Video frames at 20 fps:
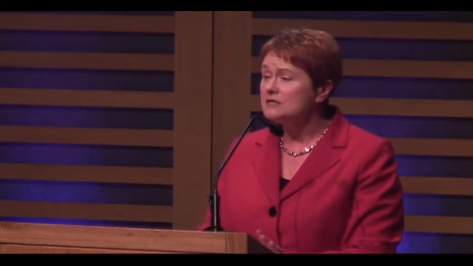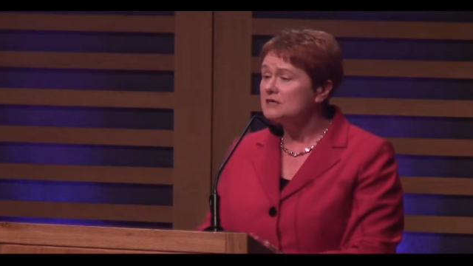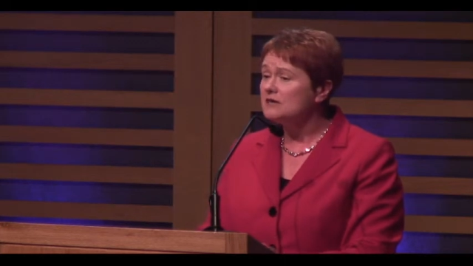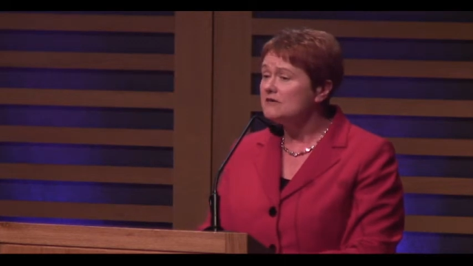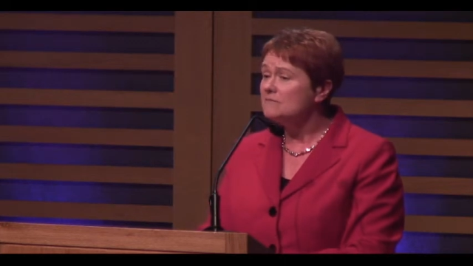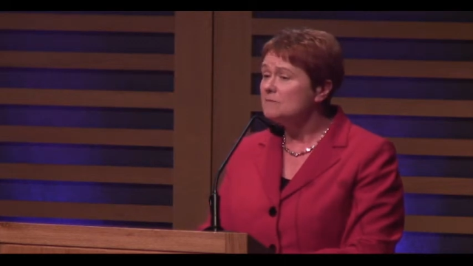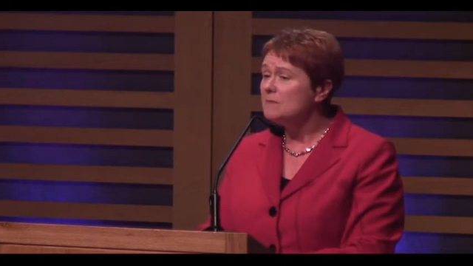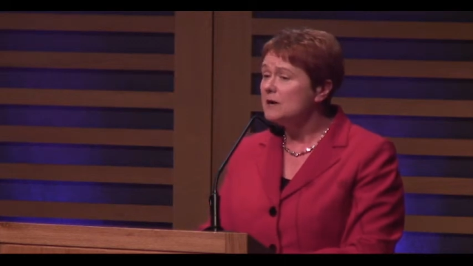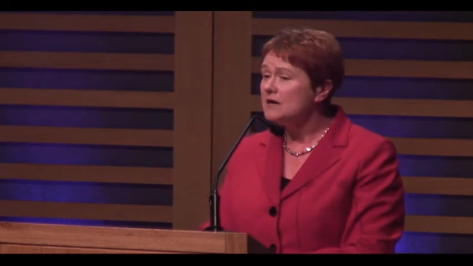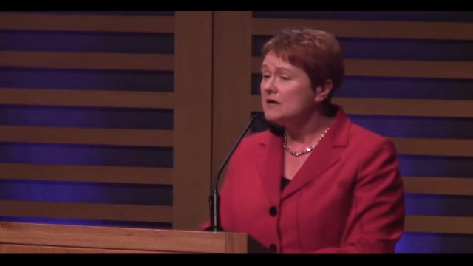to
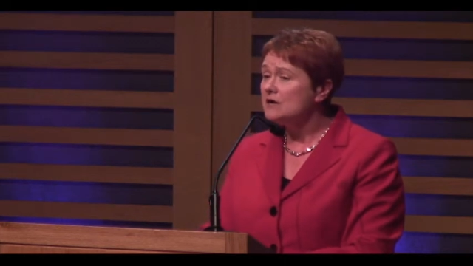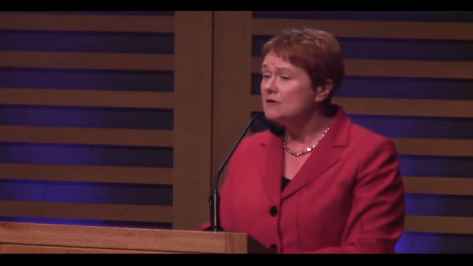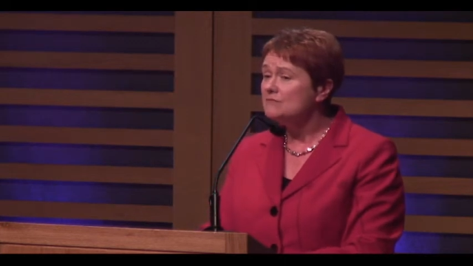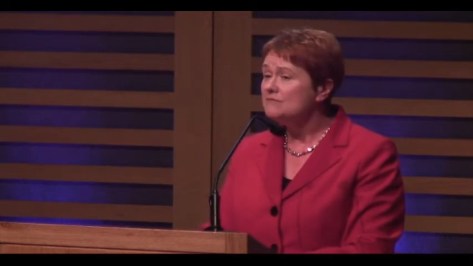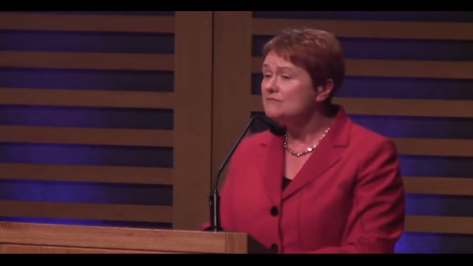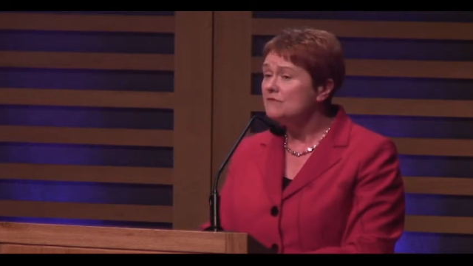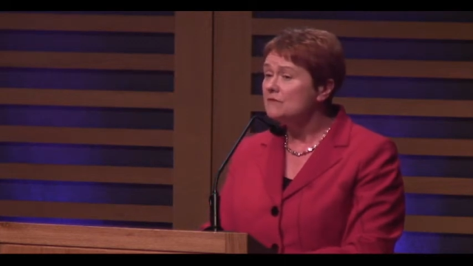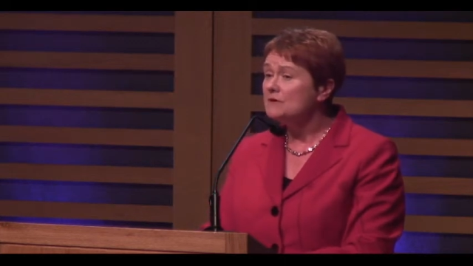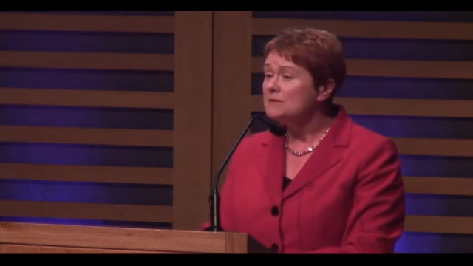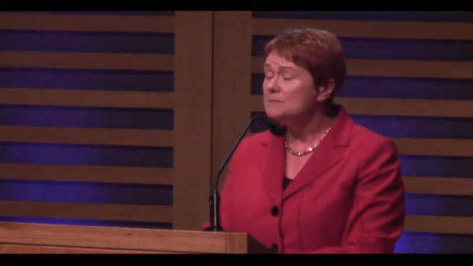give my
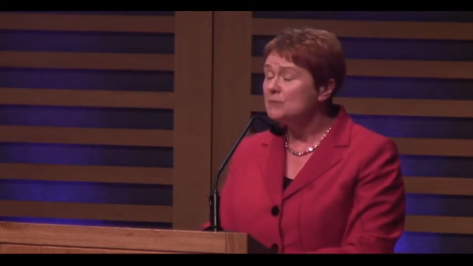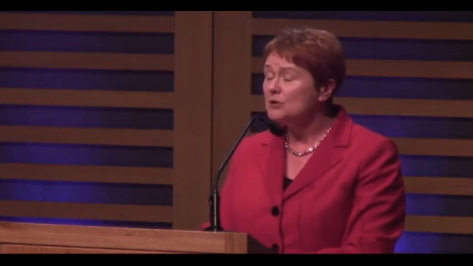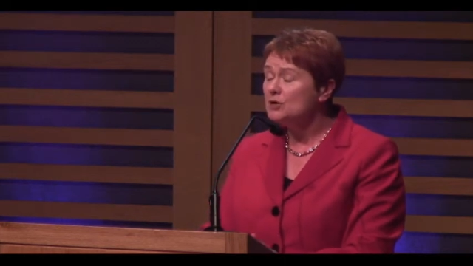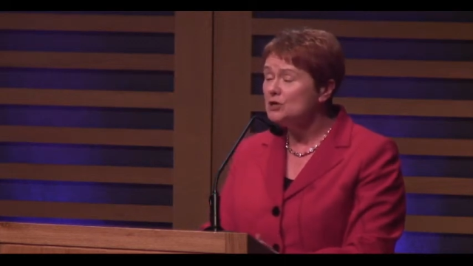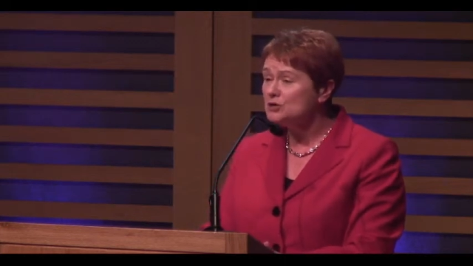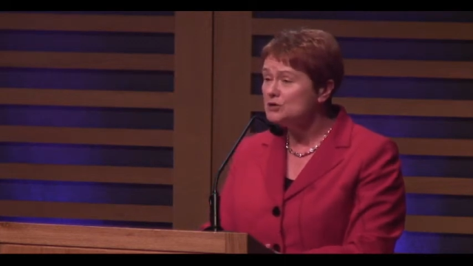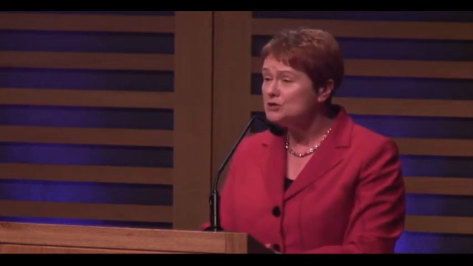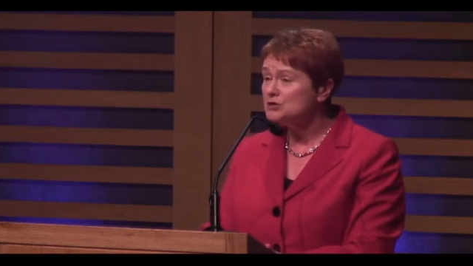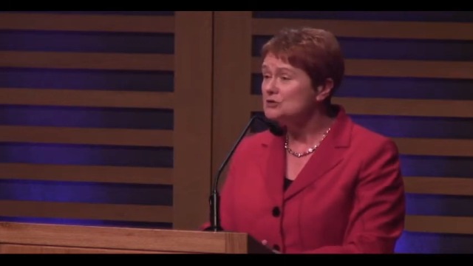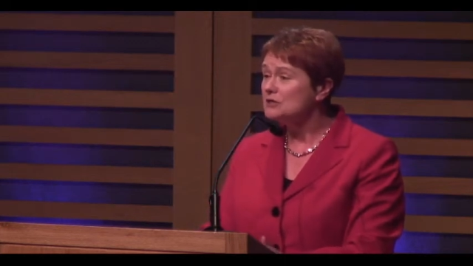own very
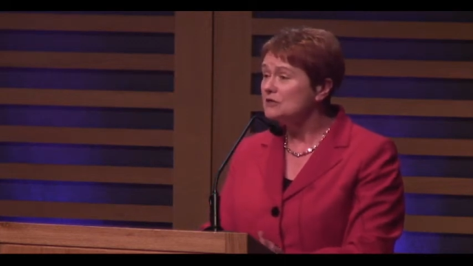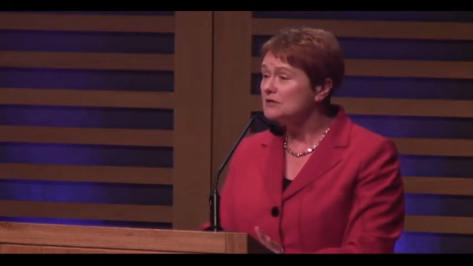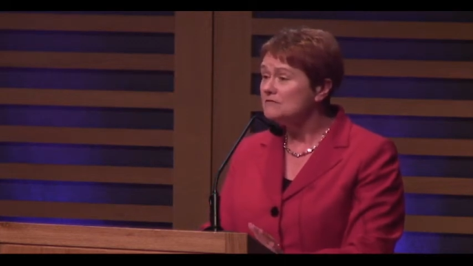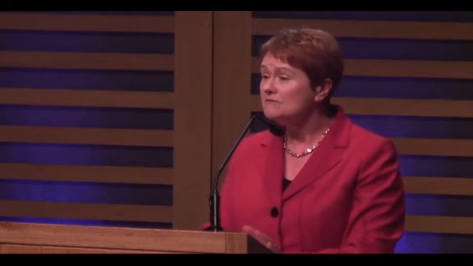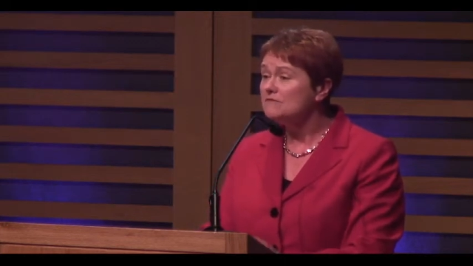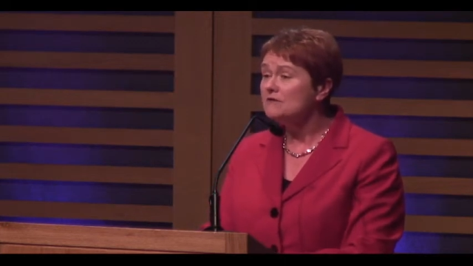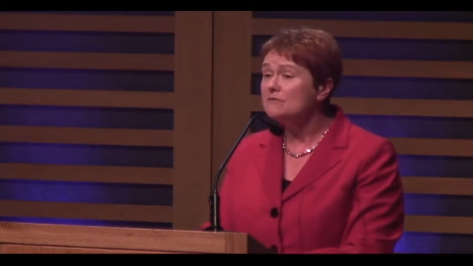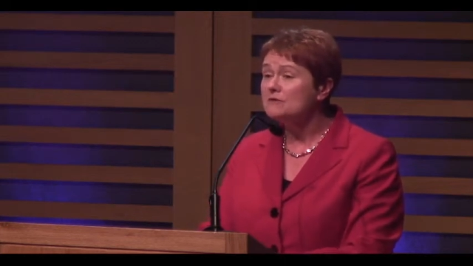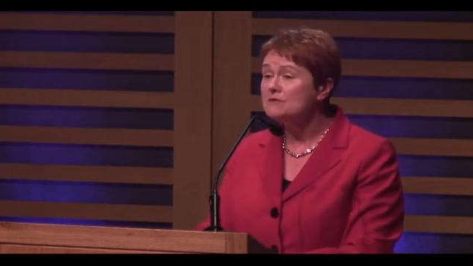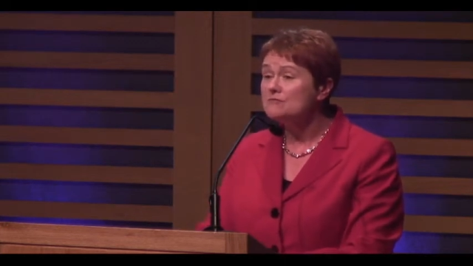personal and
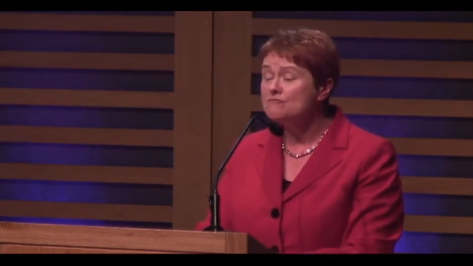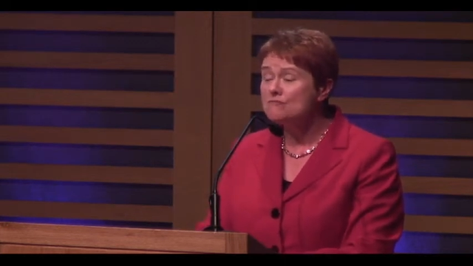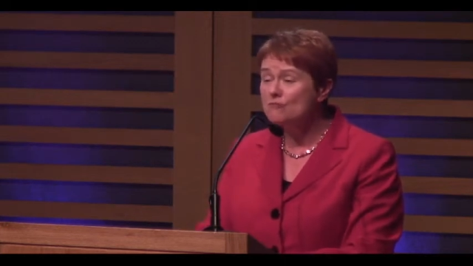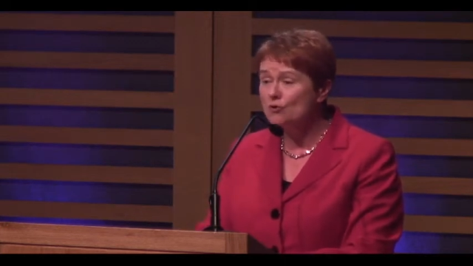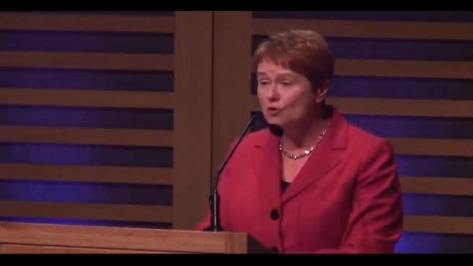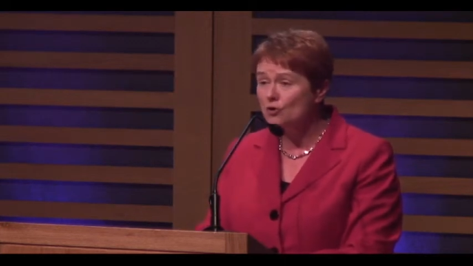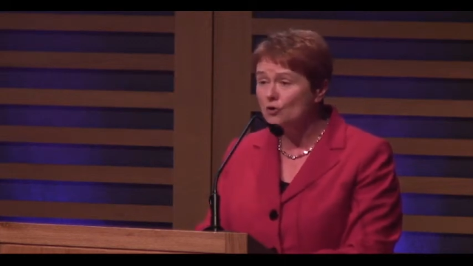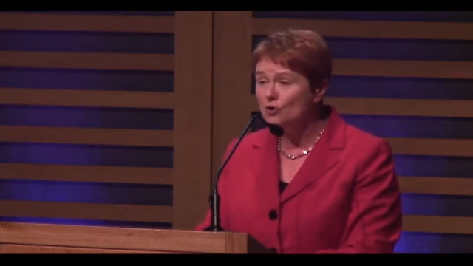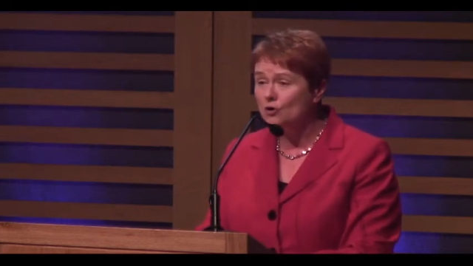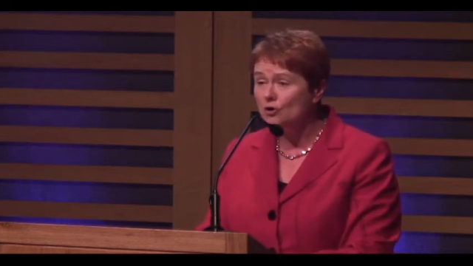very
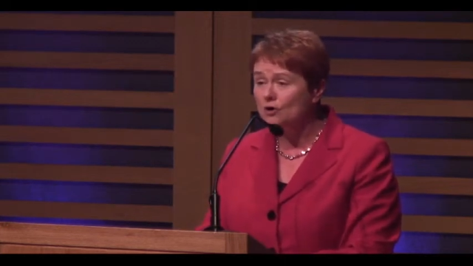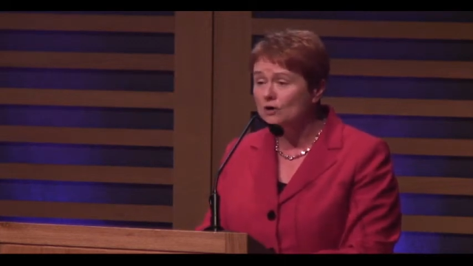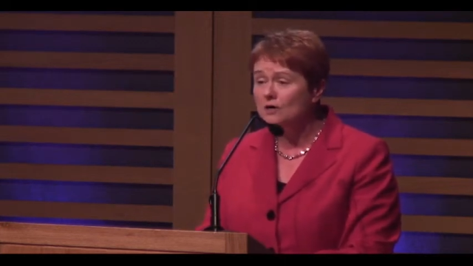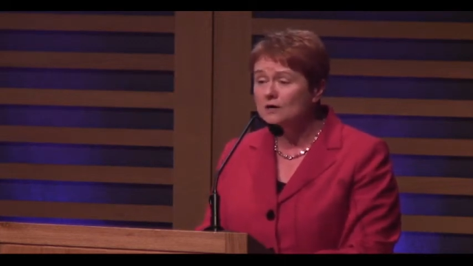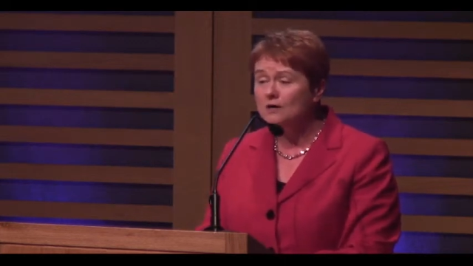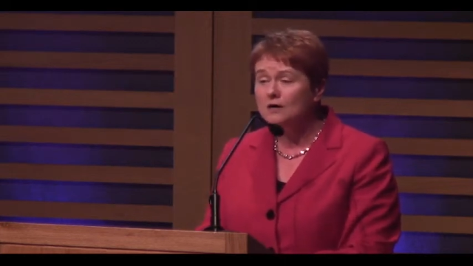raw